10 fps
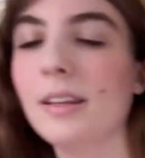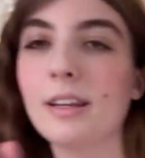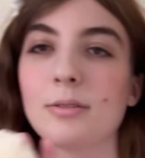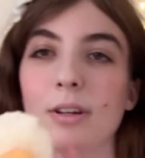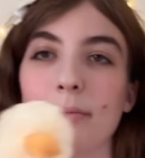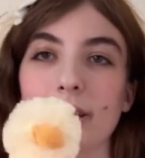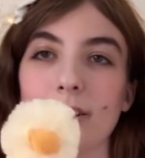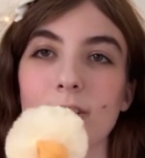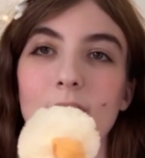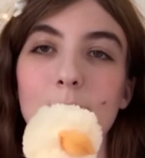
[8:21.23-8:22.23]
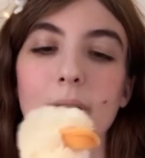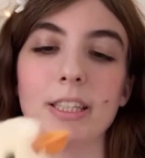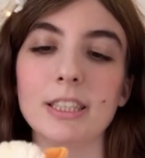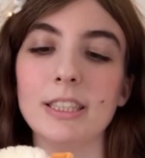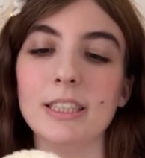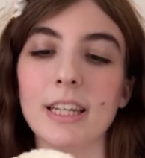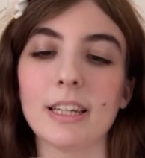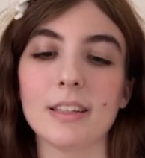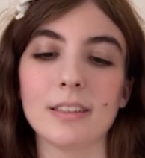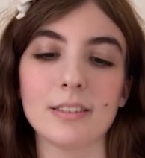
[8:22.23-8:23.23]
next we have my little blushy
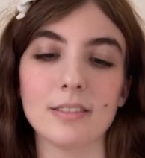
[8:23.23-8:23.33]
chick.